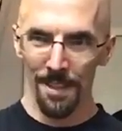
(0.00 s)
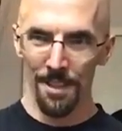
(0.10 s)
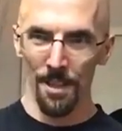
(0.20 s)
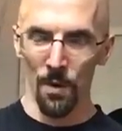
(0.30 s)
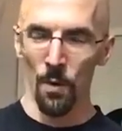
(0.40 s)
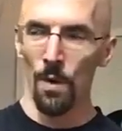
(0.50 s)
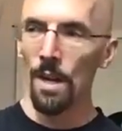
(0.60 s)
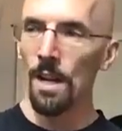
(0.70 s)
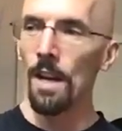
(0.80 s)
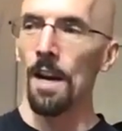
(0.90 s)
So
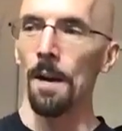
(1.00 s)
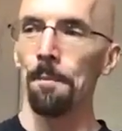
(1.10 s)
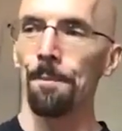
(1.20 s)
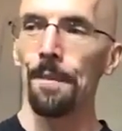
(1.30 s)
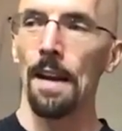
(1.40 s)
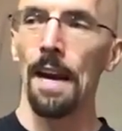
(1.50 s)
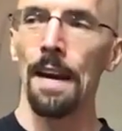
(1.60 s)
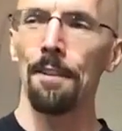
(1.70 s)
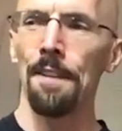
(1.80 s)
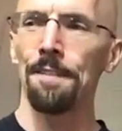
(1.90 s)

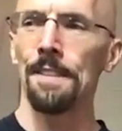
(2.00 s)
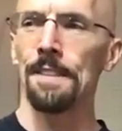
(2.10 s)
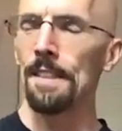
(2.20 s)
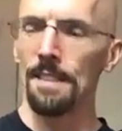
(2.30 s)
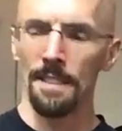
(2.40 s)
I've often,